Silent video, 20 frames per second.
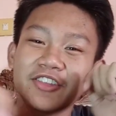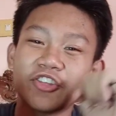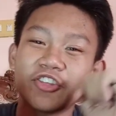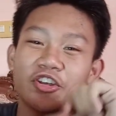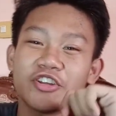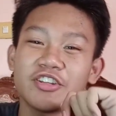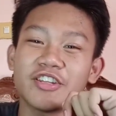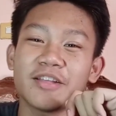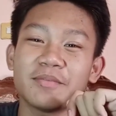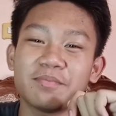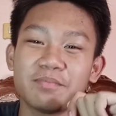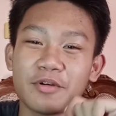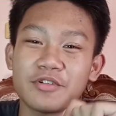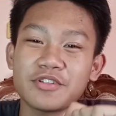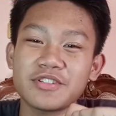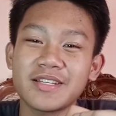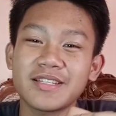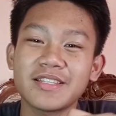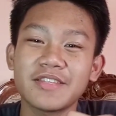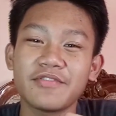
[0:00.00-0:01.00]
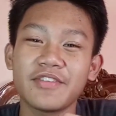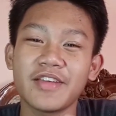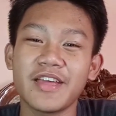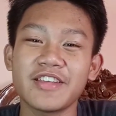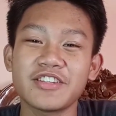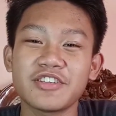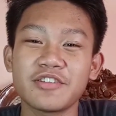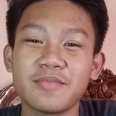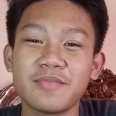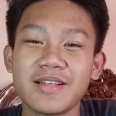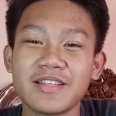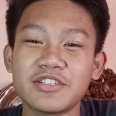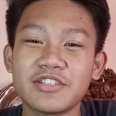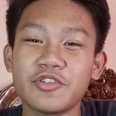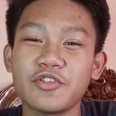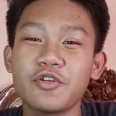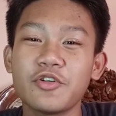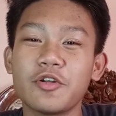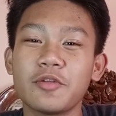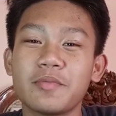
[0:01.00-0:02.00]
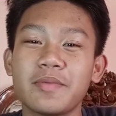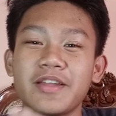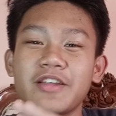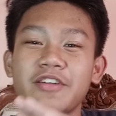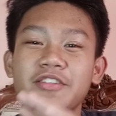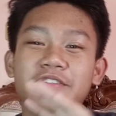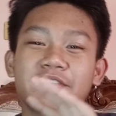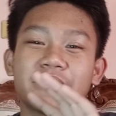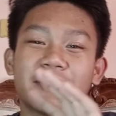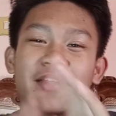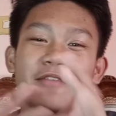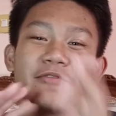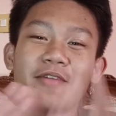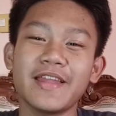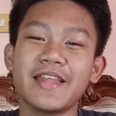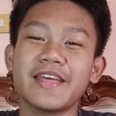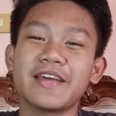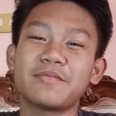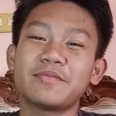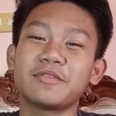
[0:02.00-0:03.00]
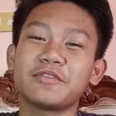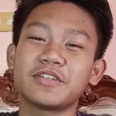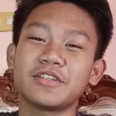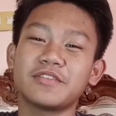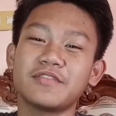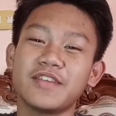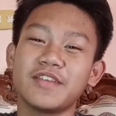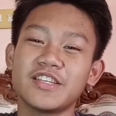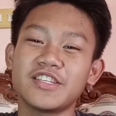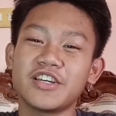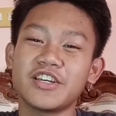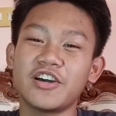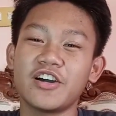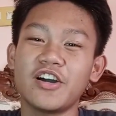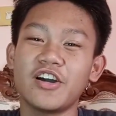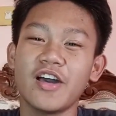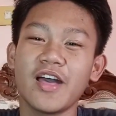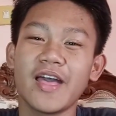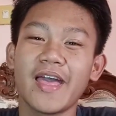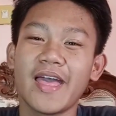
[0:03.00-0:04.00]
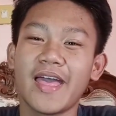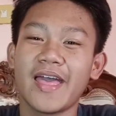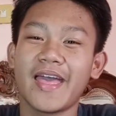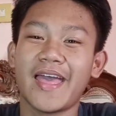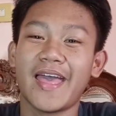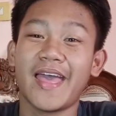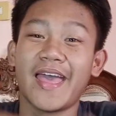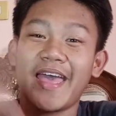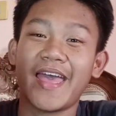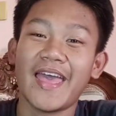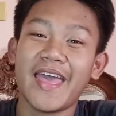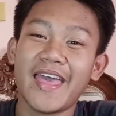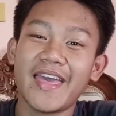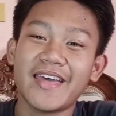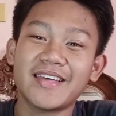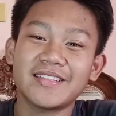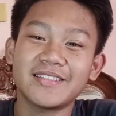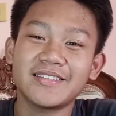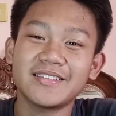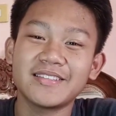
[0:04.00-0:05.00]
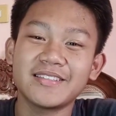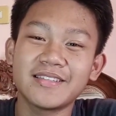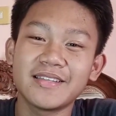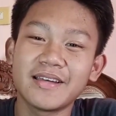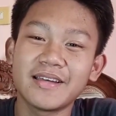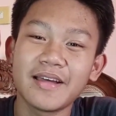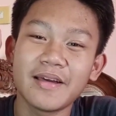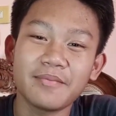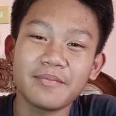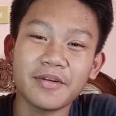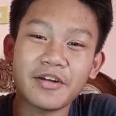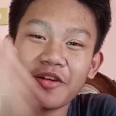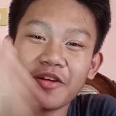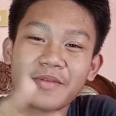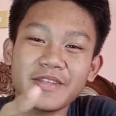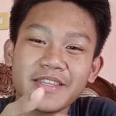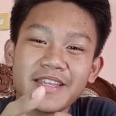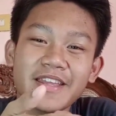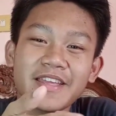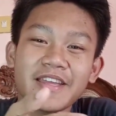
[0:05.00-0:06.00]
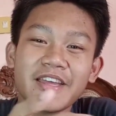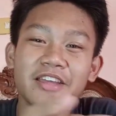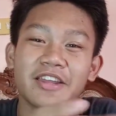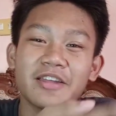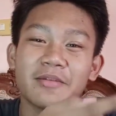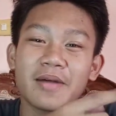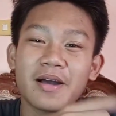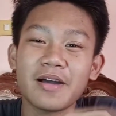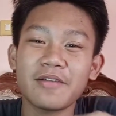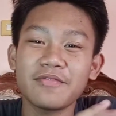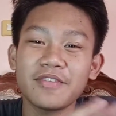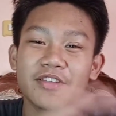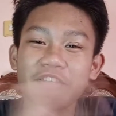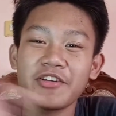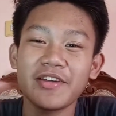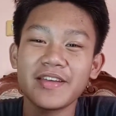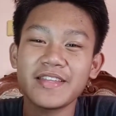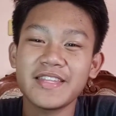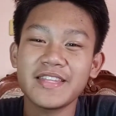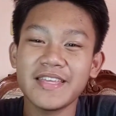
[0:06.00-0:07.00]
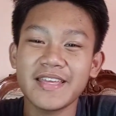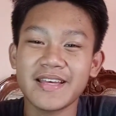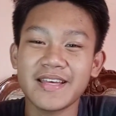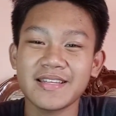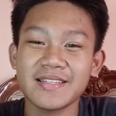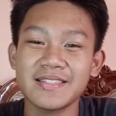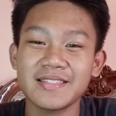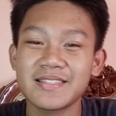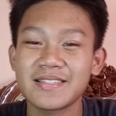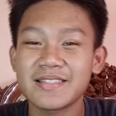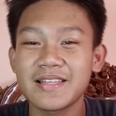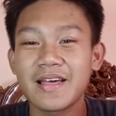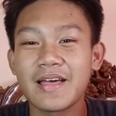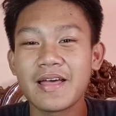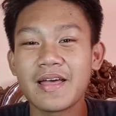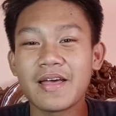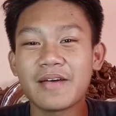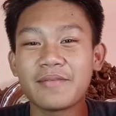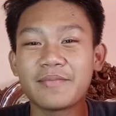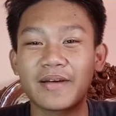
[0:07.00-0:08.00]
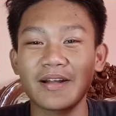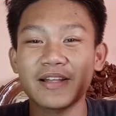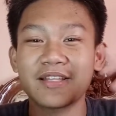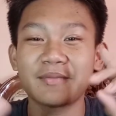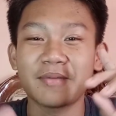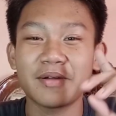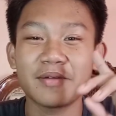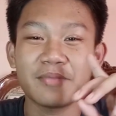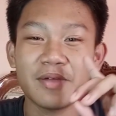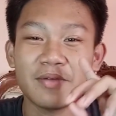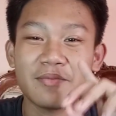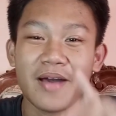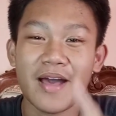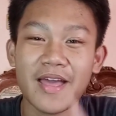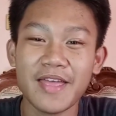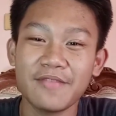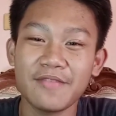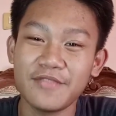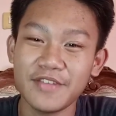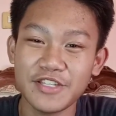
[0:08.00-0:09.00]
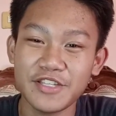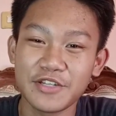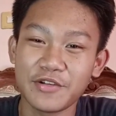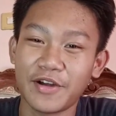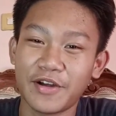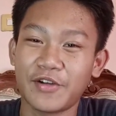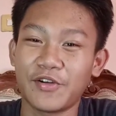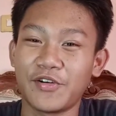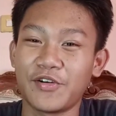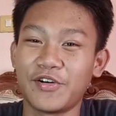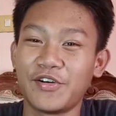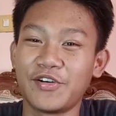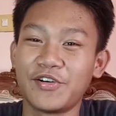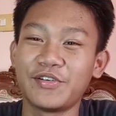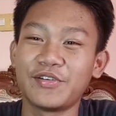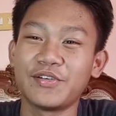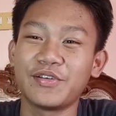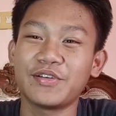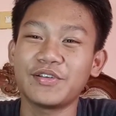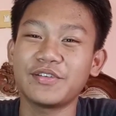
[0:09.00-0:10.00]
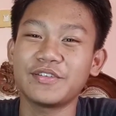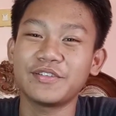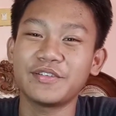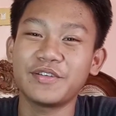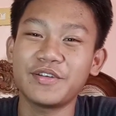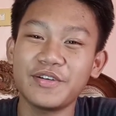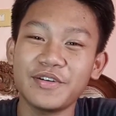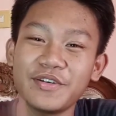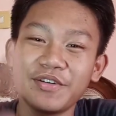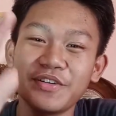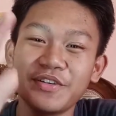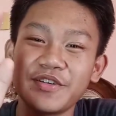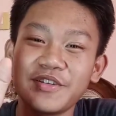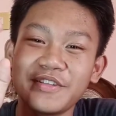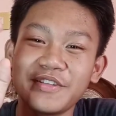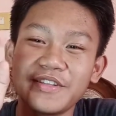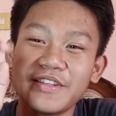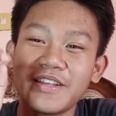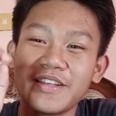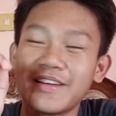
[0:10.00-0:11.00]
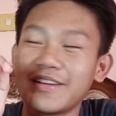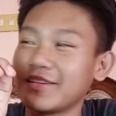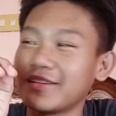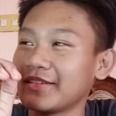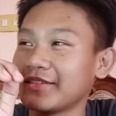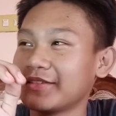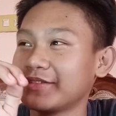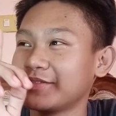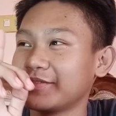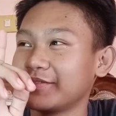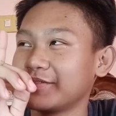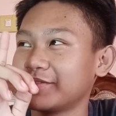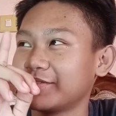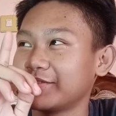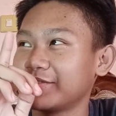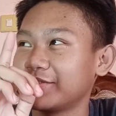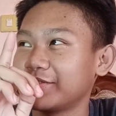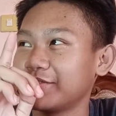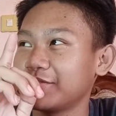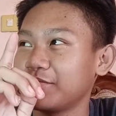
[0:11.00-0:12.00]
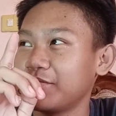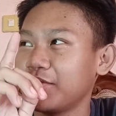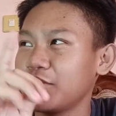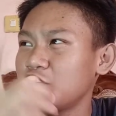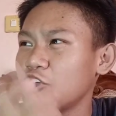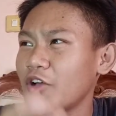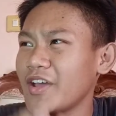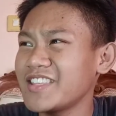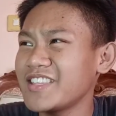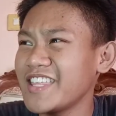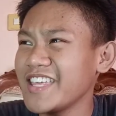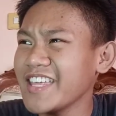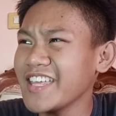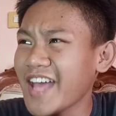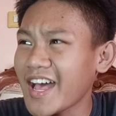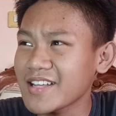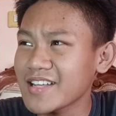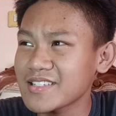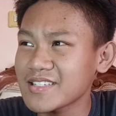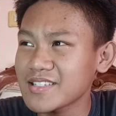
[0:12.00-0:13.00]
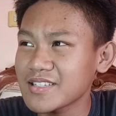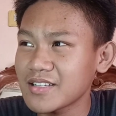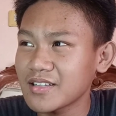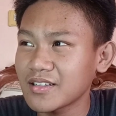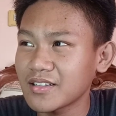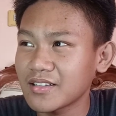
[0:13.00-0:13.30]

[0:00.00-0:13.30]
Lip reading: turn that post notification bell so you will be notified when I upload the video. And mag-comment na rin kayo ng mga video ideas para naman may ma-i-video ako. Good! Video ideas!